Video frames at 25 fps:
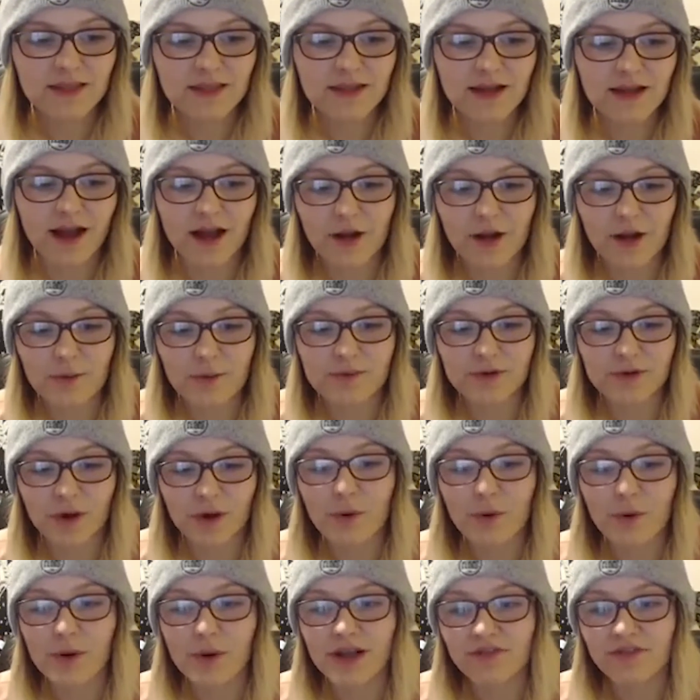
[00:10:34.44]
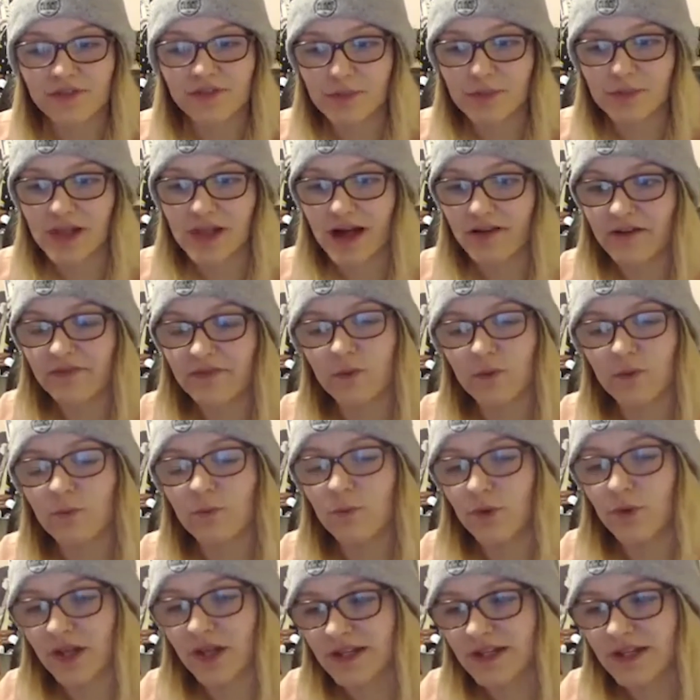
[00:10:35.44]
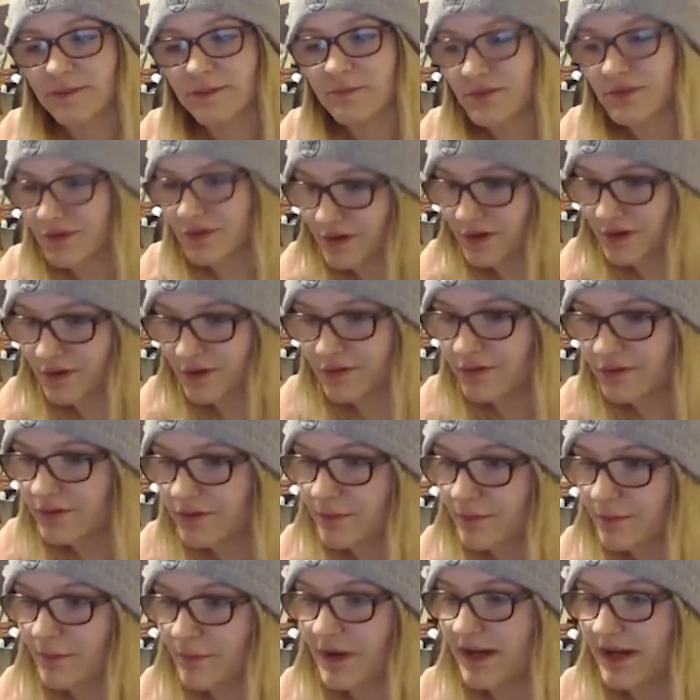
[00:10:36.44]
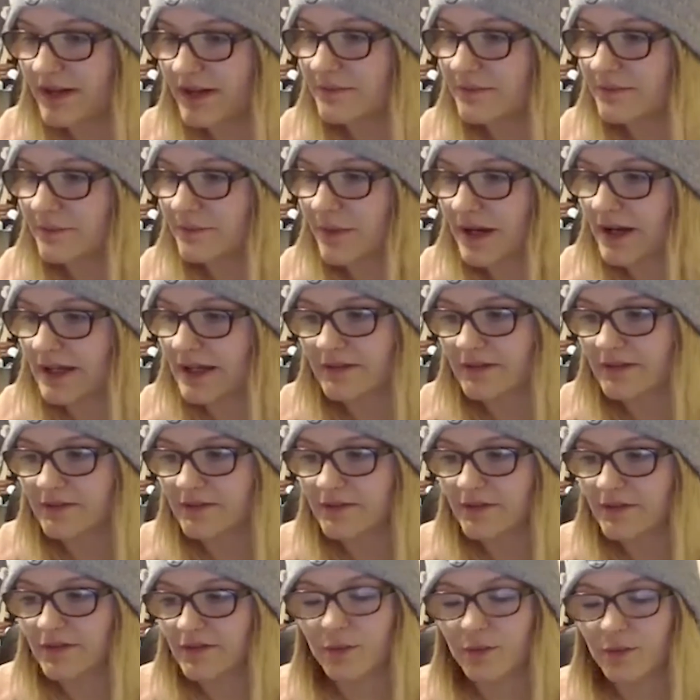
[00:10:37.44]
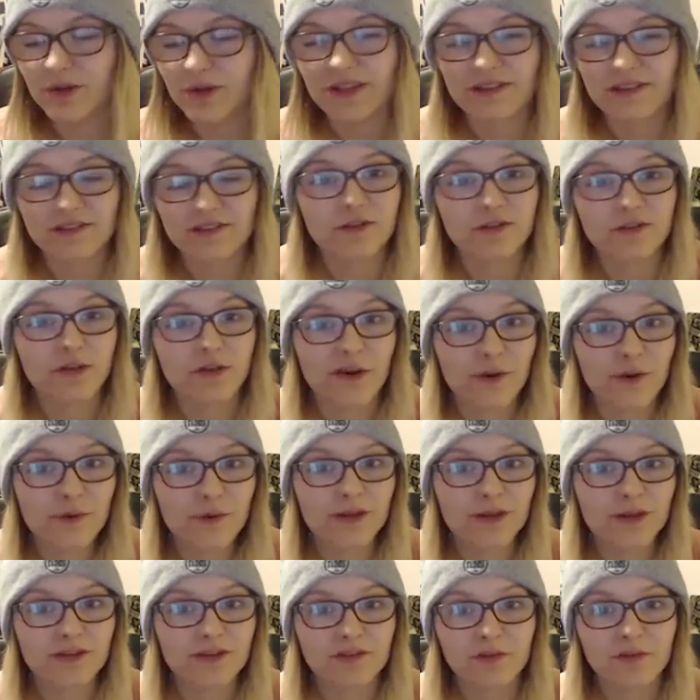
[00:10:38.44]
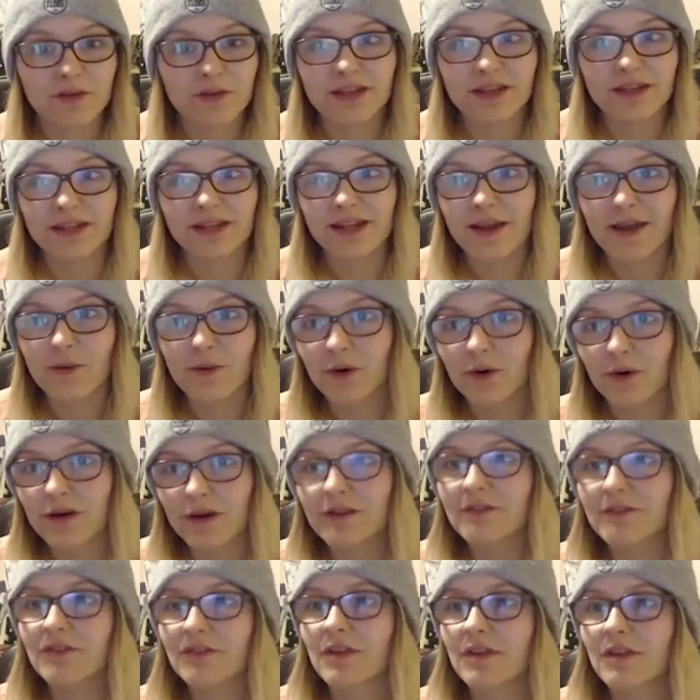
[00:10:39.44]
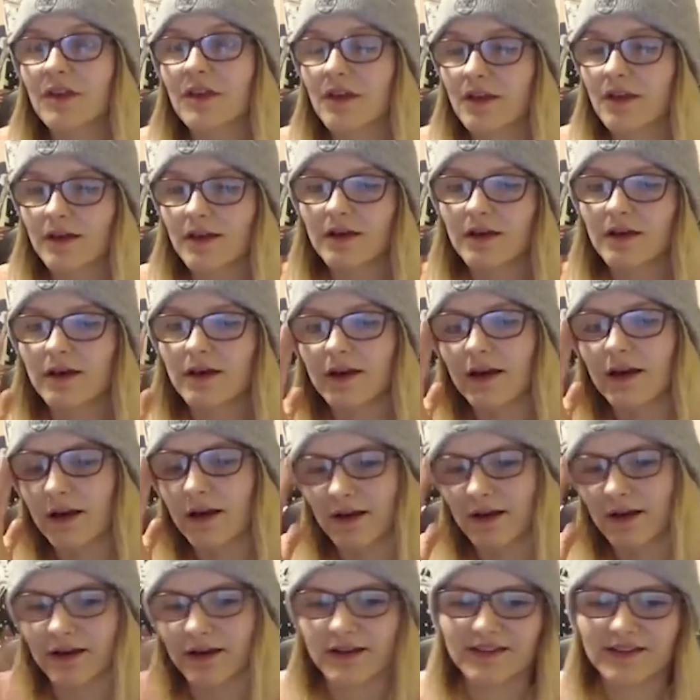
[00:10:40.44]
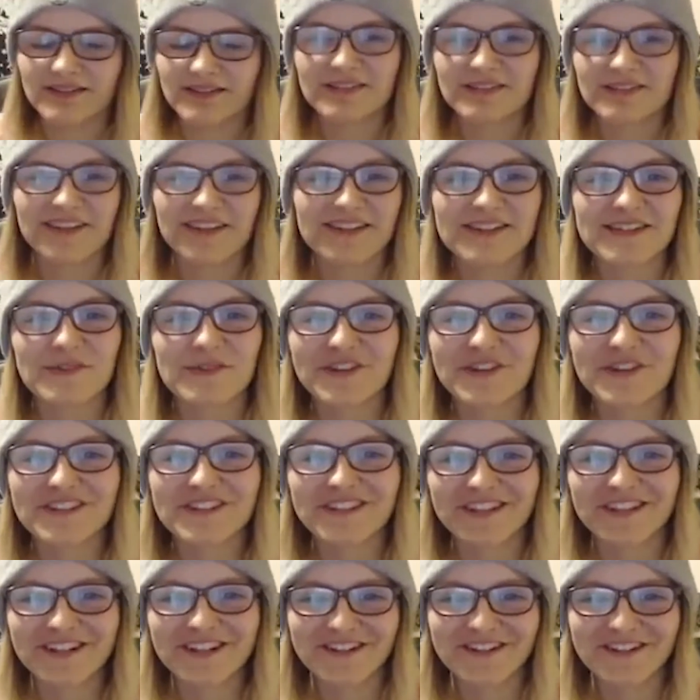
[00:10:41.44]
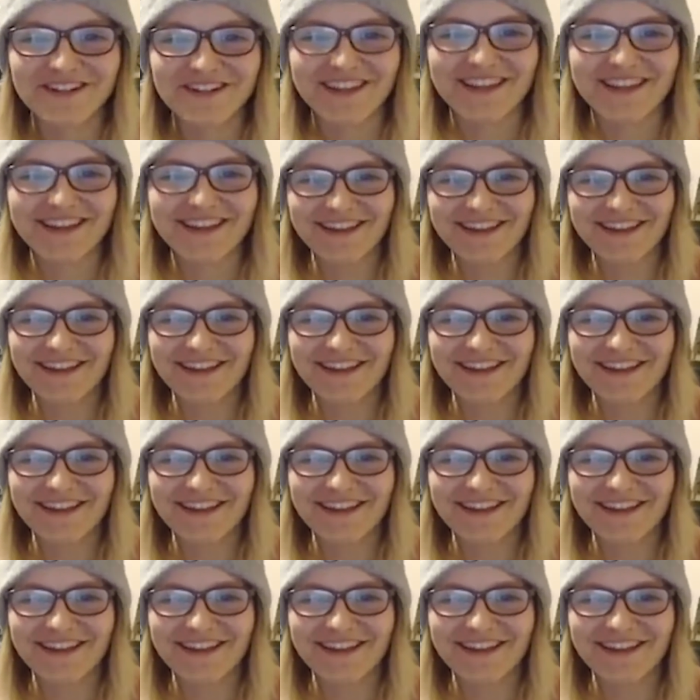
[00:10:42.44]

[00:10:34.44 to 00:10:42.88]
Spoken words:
I don't know if the platform will improve. My thought is no, it's only going to get worse, because it does every single year.